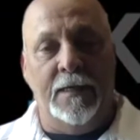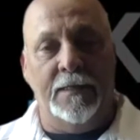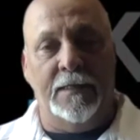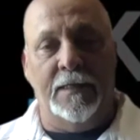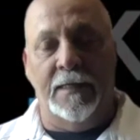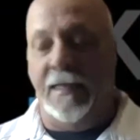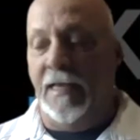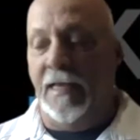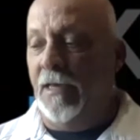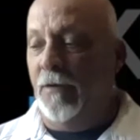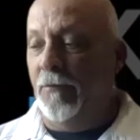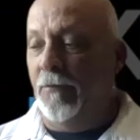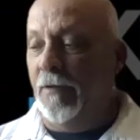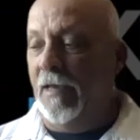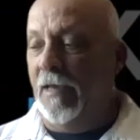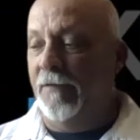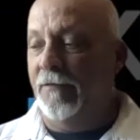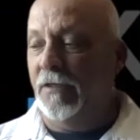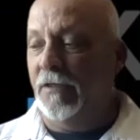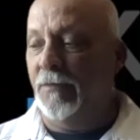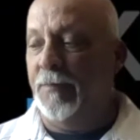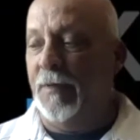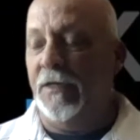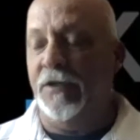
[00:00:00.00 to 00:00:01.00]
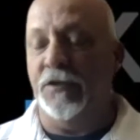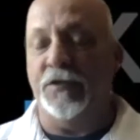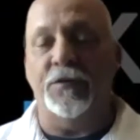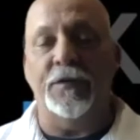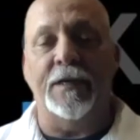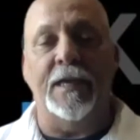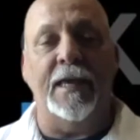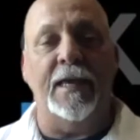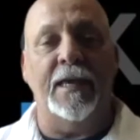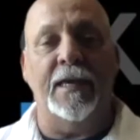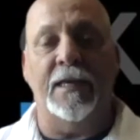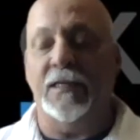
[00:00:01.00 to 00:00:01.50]
Today we have a special
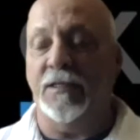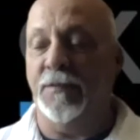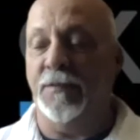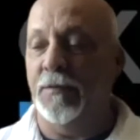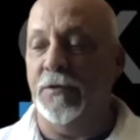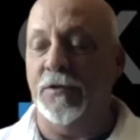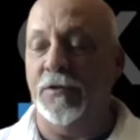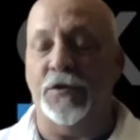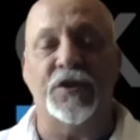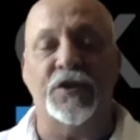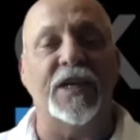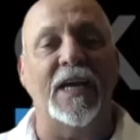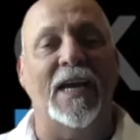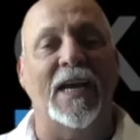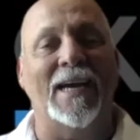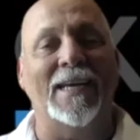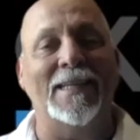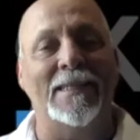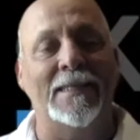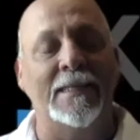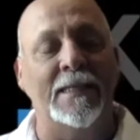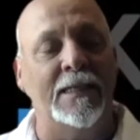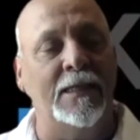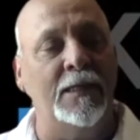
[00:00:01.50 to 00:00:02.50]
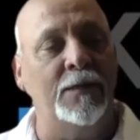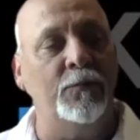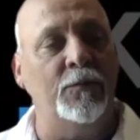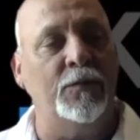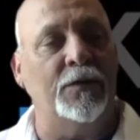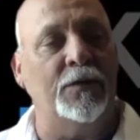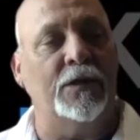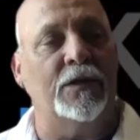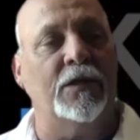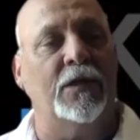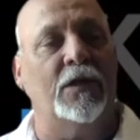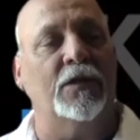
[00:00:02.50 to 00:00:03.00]
guest, Mr. Scott Dean
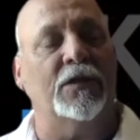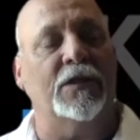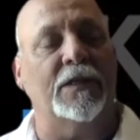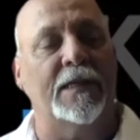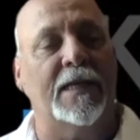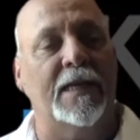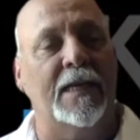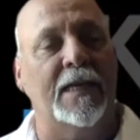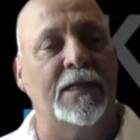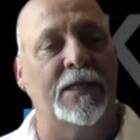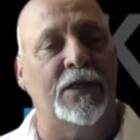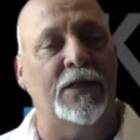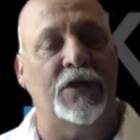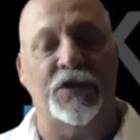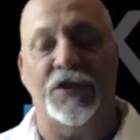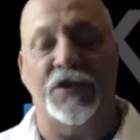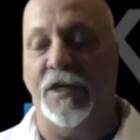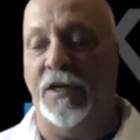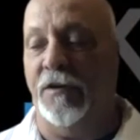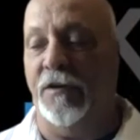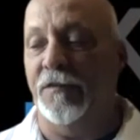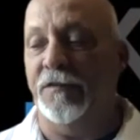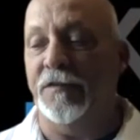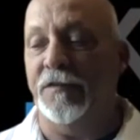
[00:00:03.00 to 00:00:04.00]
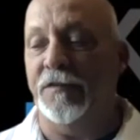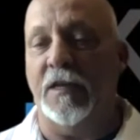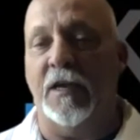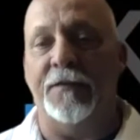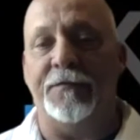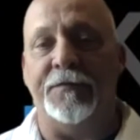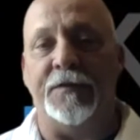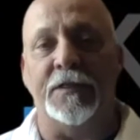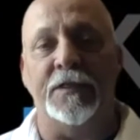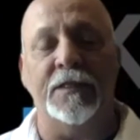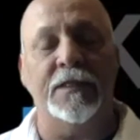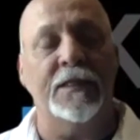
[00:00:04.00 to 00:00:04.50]
with the Tulsa County Sheriff's
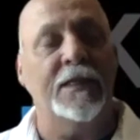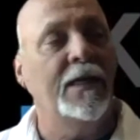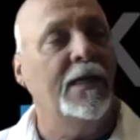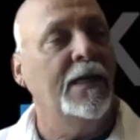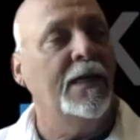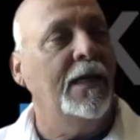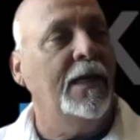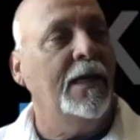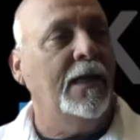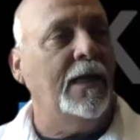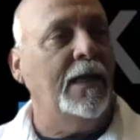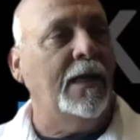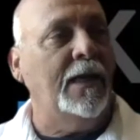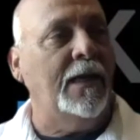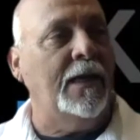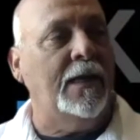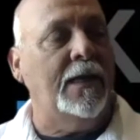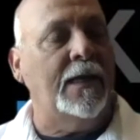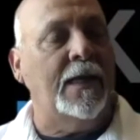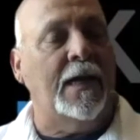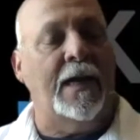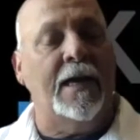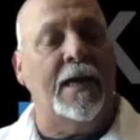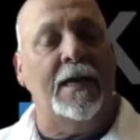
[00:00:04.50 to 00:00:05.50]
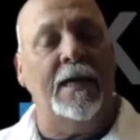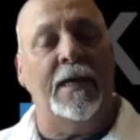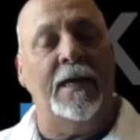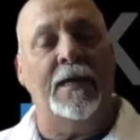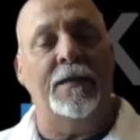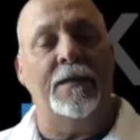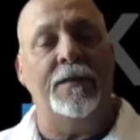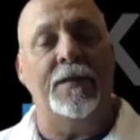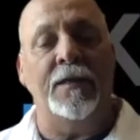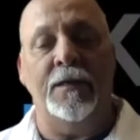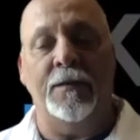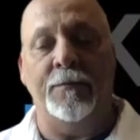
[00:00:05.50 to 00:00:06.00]
Office, and I
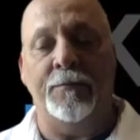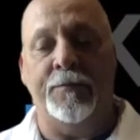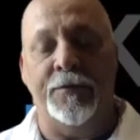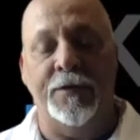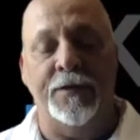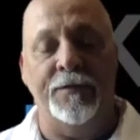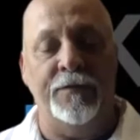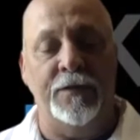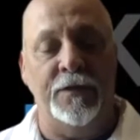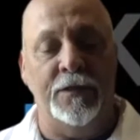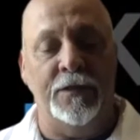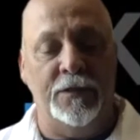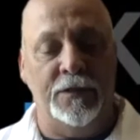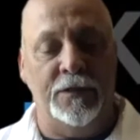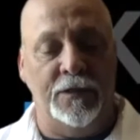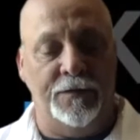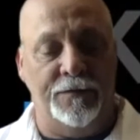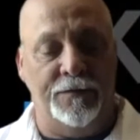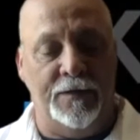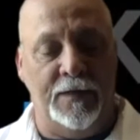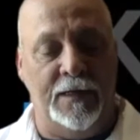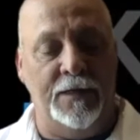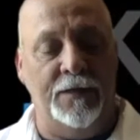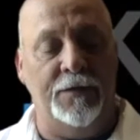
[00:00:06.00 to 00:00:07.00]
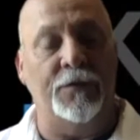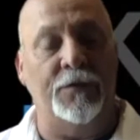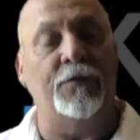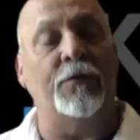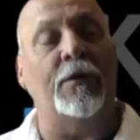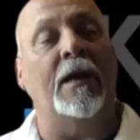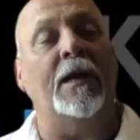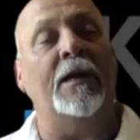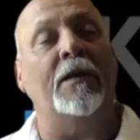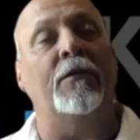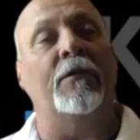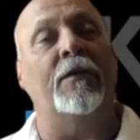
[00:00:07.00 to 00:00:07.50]
had the privilege of getting to
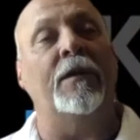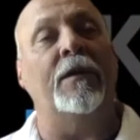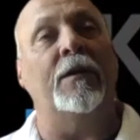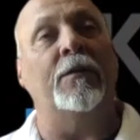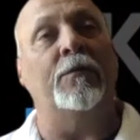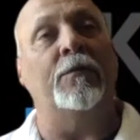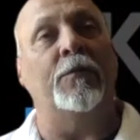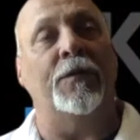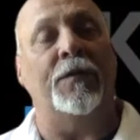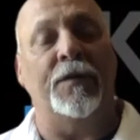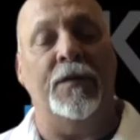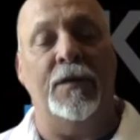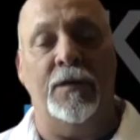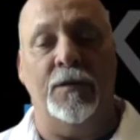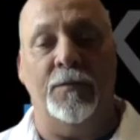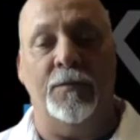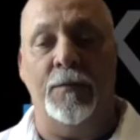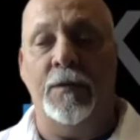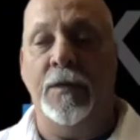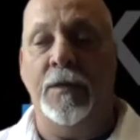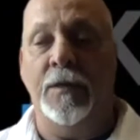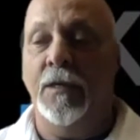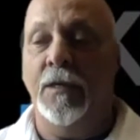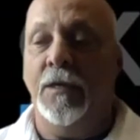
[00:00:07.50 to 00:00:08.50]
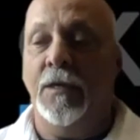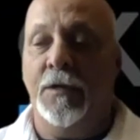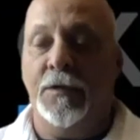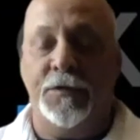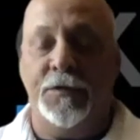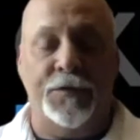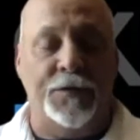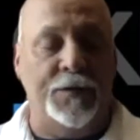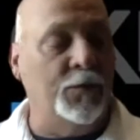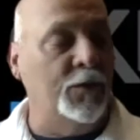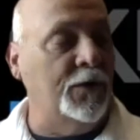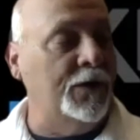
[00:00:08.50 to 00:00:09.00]
ride around with him
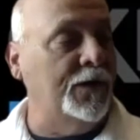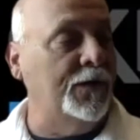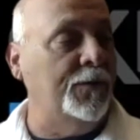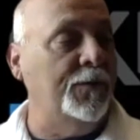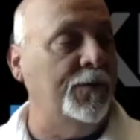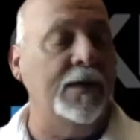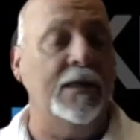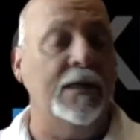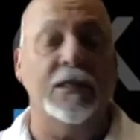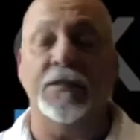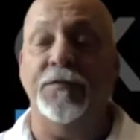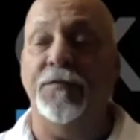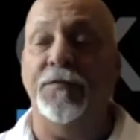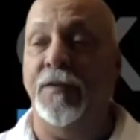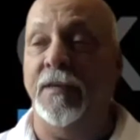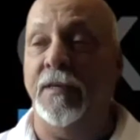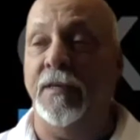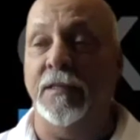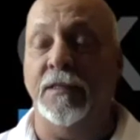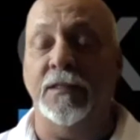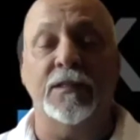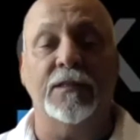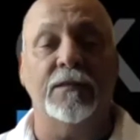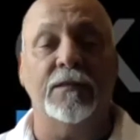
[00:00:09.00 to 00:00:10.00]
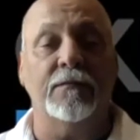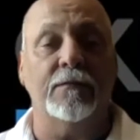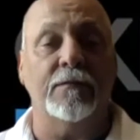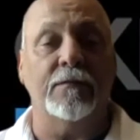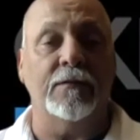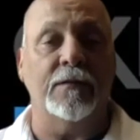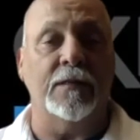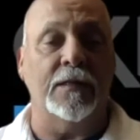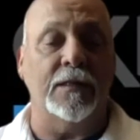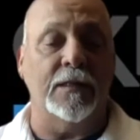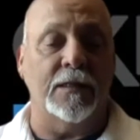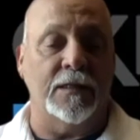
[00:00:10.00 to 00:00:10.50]
during one of the biggest events
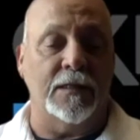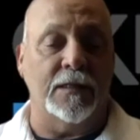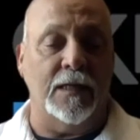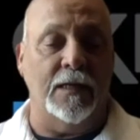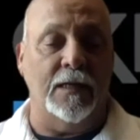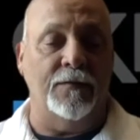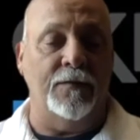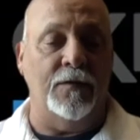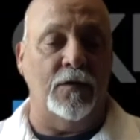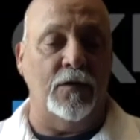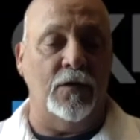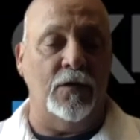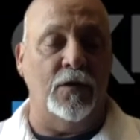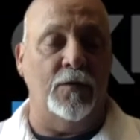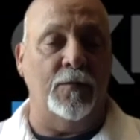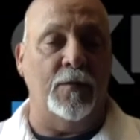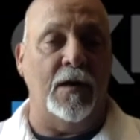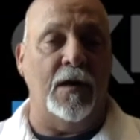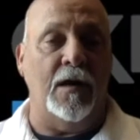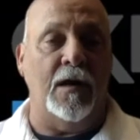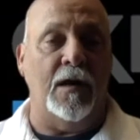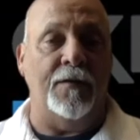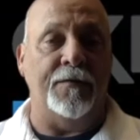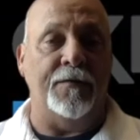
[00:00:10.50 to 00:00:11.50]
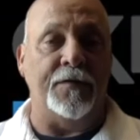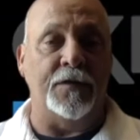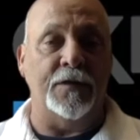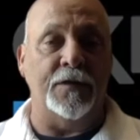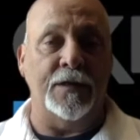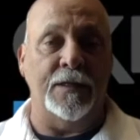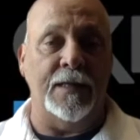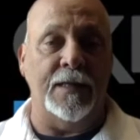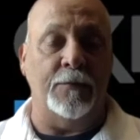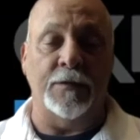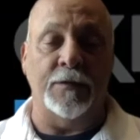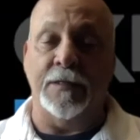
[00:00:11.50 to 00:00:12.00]
that the state of Oklahoma offers,
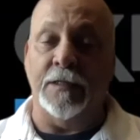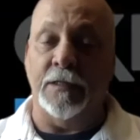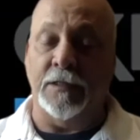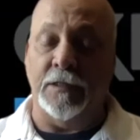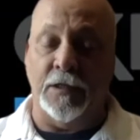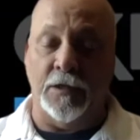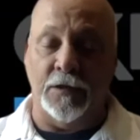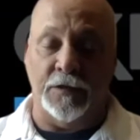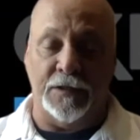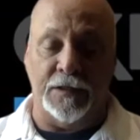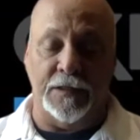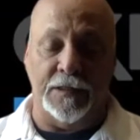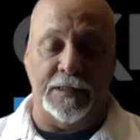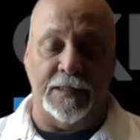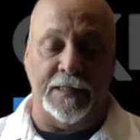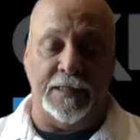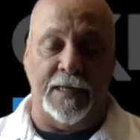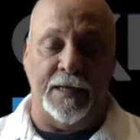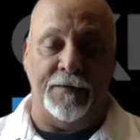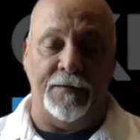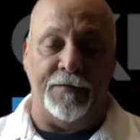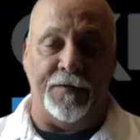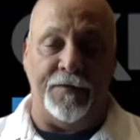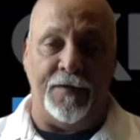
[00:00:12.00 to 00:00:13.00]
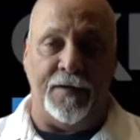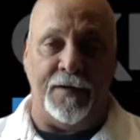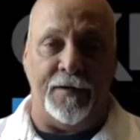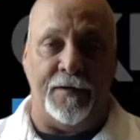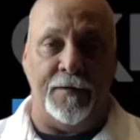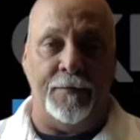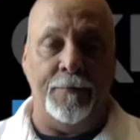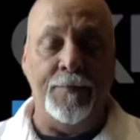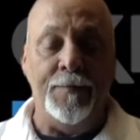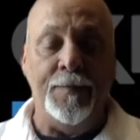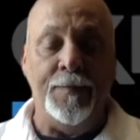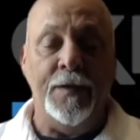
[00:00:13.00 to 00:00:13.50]
and that was the Tulsa State
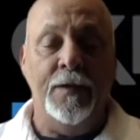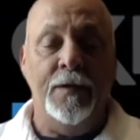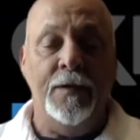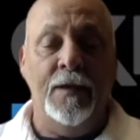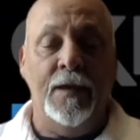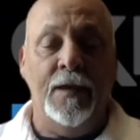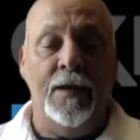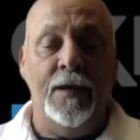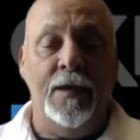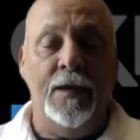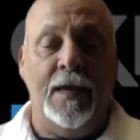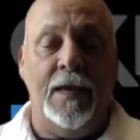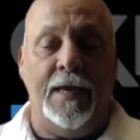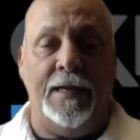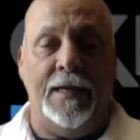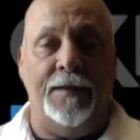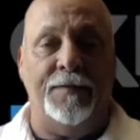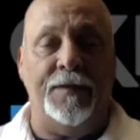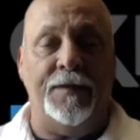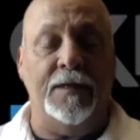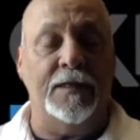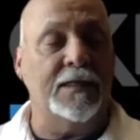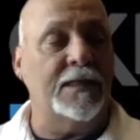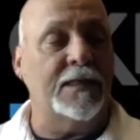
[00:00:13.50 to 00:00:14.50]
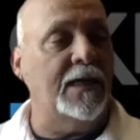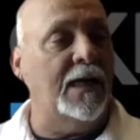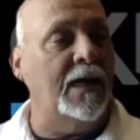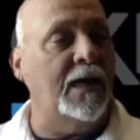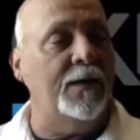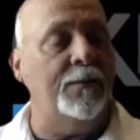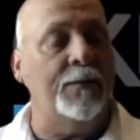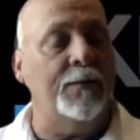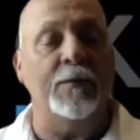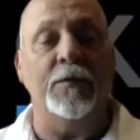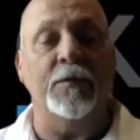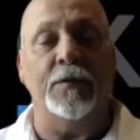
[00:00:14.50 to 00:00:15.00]
Fair. And at this
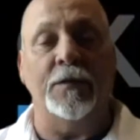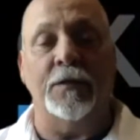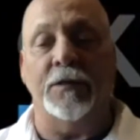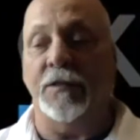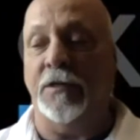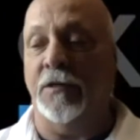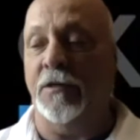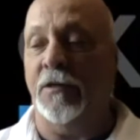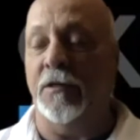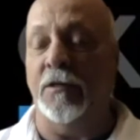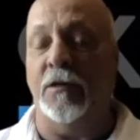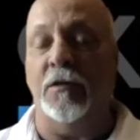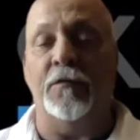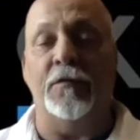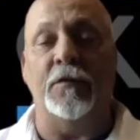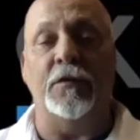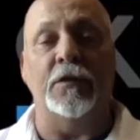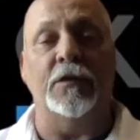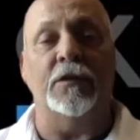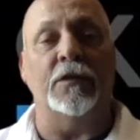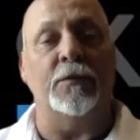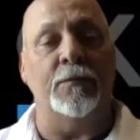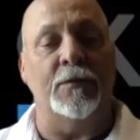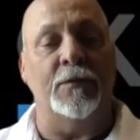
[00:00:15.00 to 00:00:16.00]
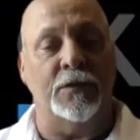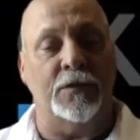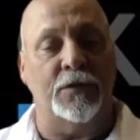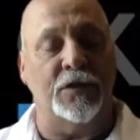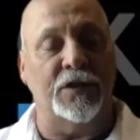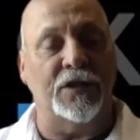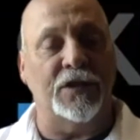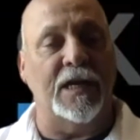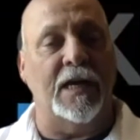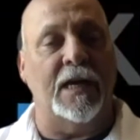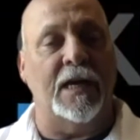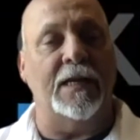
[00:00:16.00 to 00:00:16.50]
time, I'm going to turn it over to Mr.
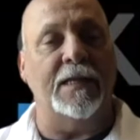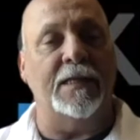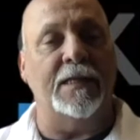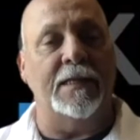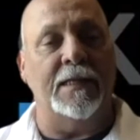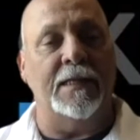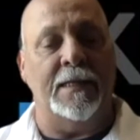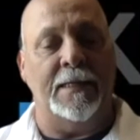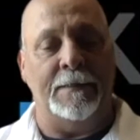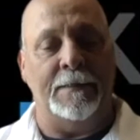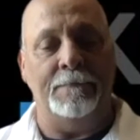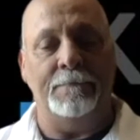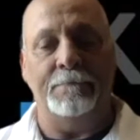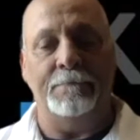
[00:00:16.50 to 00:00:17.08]
Scott Dean.